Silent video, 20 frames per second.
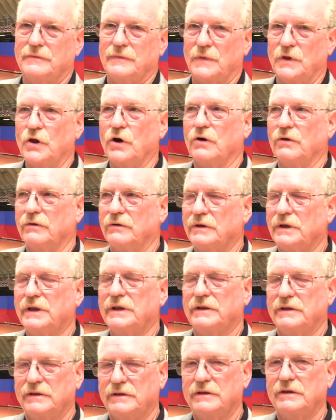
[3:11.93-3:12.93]
No,
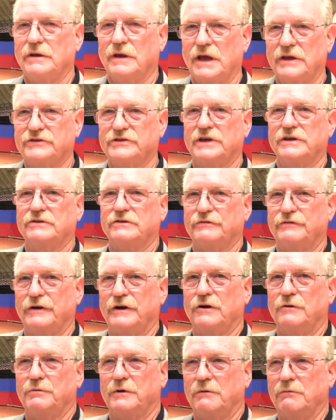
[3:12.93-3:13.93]
the Los Angeles
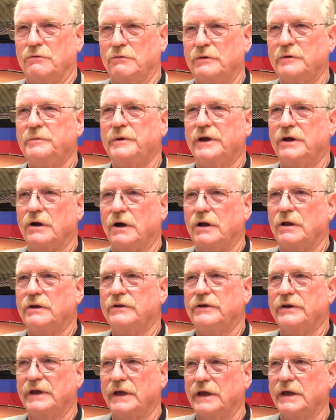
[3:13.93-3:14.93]
Fire Department would be
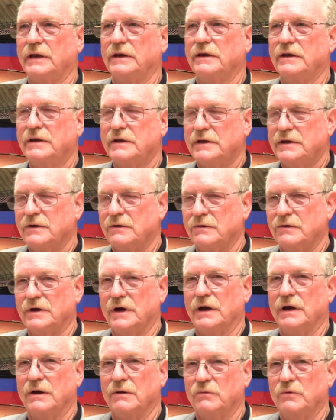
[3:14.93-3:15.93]
called, and
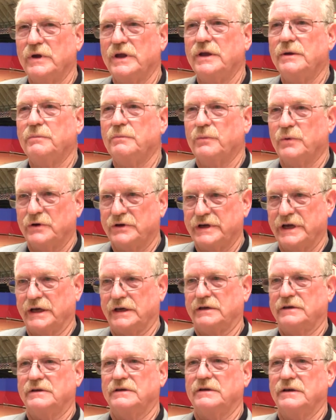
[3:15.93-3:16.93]
we
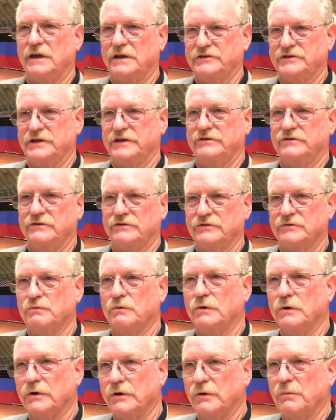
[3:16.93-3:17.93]
protect Los Angeles
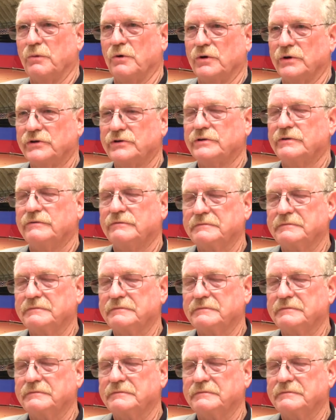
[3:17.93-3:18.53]
World Airports.